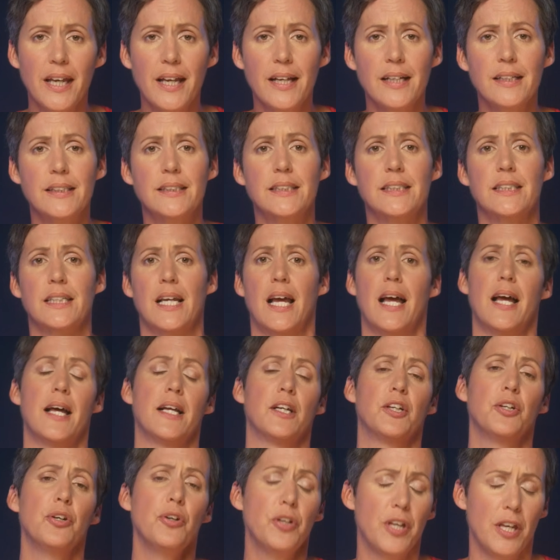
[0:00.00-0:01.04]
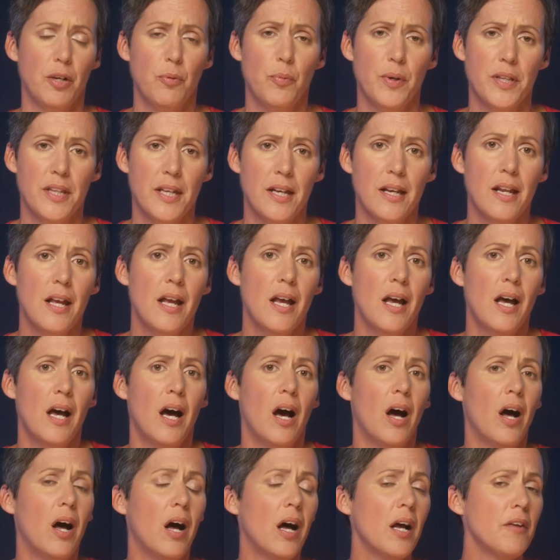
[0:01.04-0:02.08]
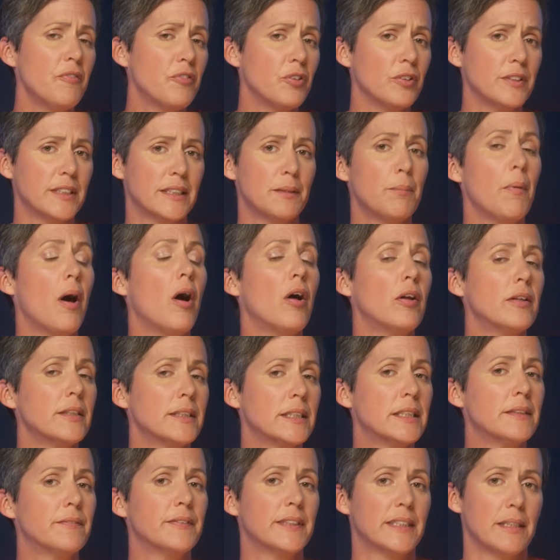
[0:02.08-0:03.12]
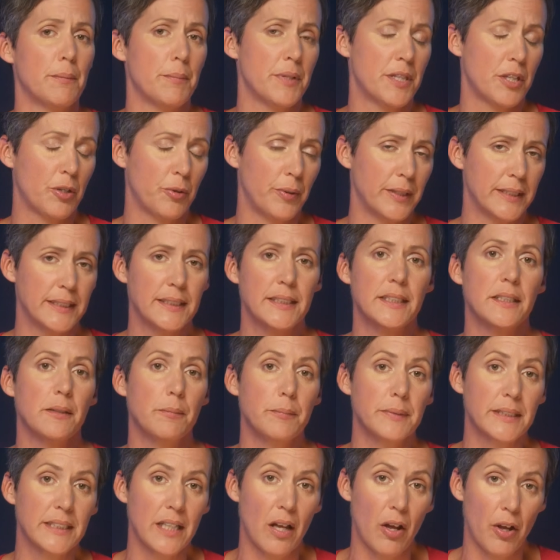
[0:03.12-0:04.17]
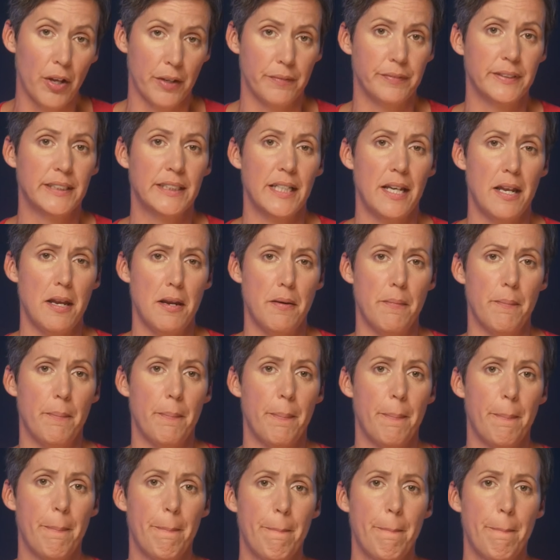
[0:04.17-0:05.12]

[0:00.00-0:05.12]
it and cooking with it, I've got some answers for some of the criticisms that I've seen.